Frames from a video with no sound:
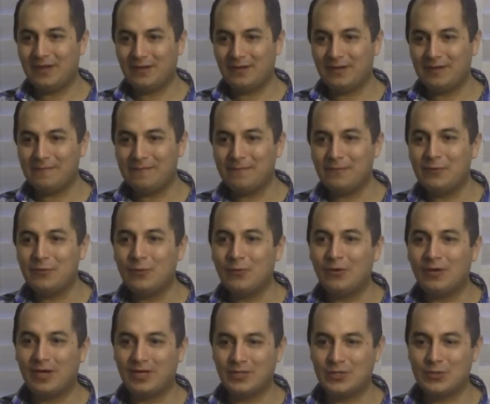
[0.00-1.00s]
If you
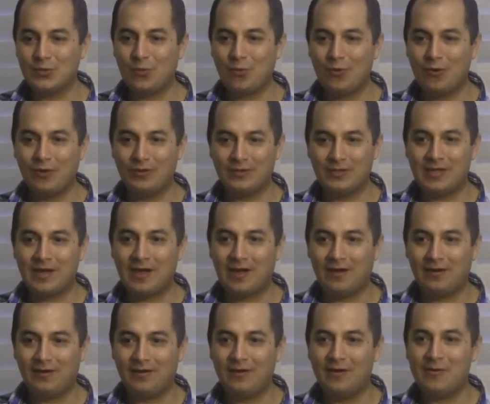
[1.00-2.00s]
would like to quote
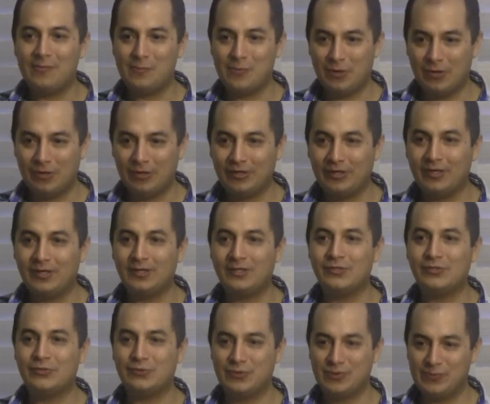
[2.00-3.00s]
that,
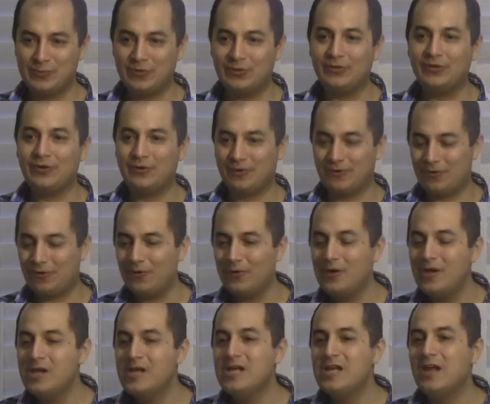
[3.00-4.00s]
American dreamer girl.
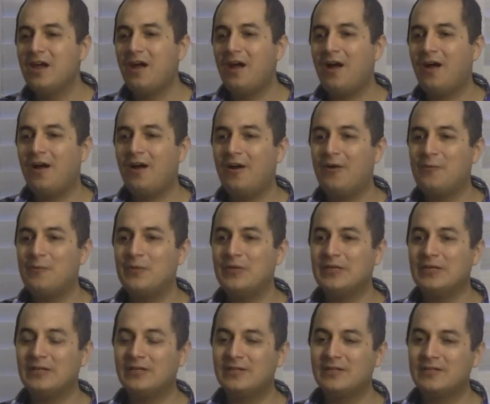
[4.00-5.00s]

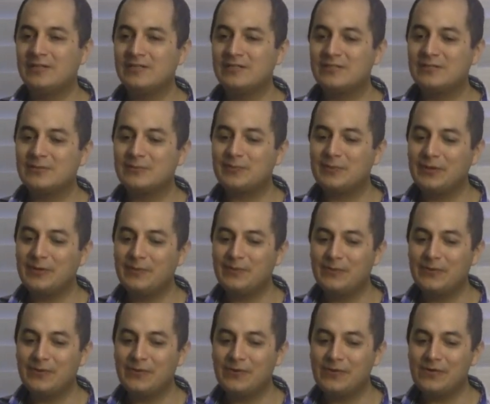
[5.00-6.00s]
Because
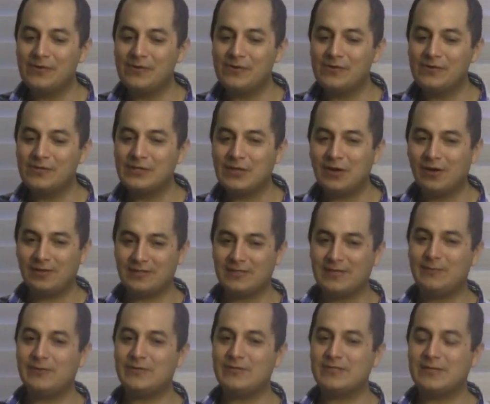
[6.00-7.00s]
people talks
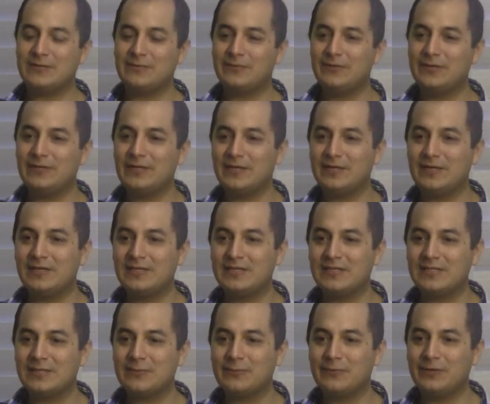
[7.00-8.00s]
about Sabrina
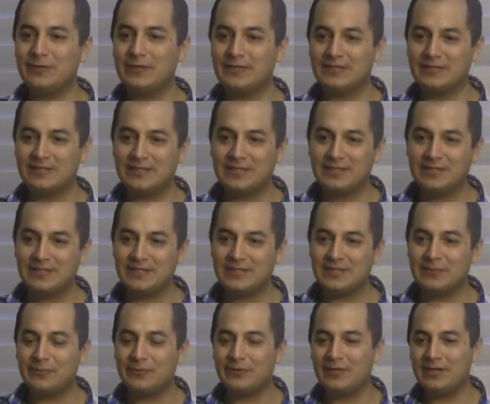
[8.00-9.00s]
this,
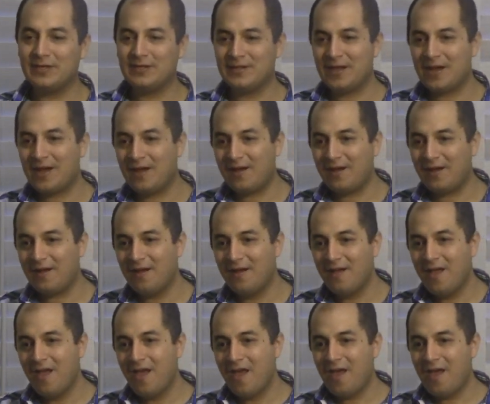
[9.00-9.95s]
Sabrina that,